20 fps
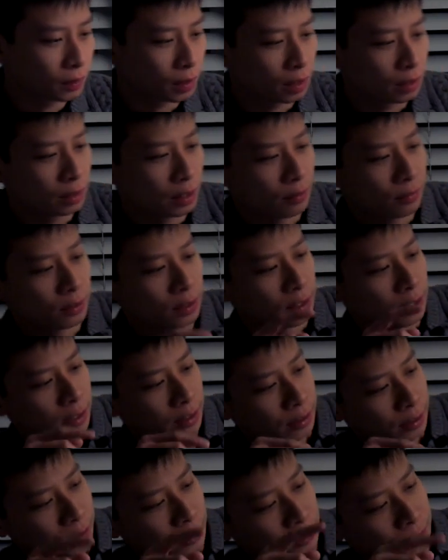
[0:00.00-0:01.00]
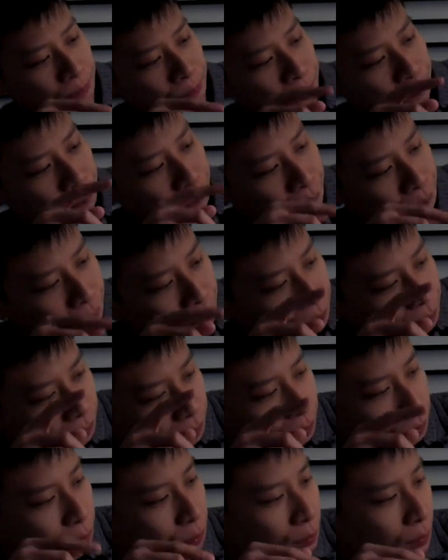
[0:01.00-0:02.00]
Definitely a little
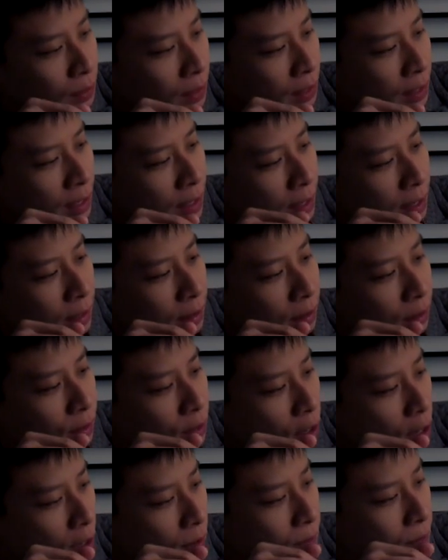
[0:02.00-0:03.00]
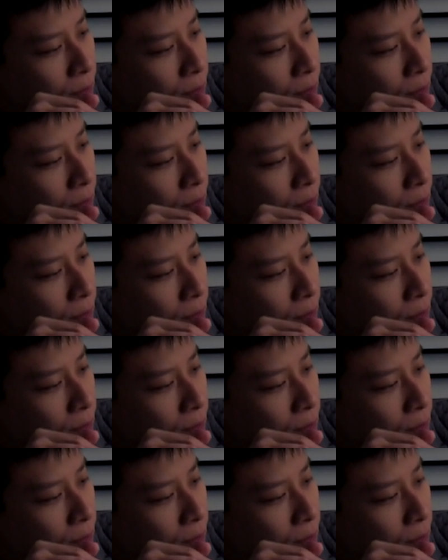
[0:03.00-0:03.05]
kick at the top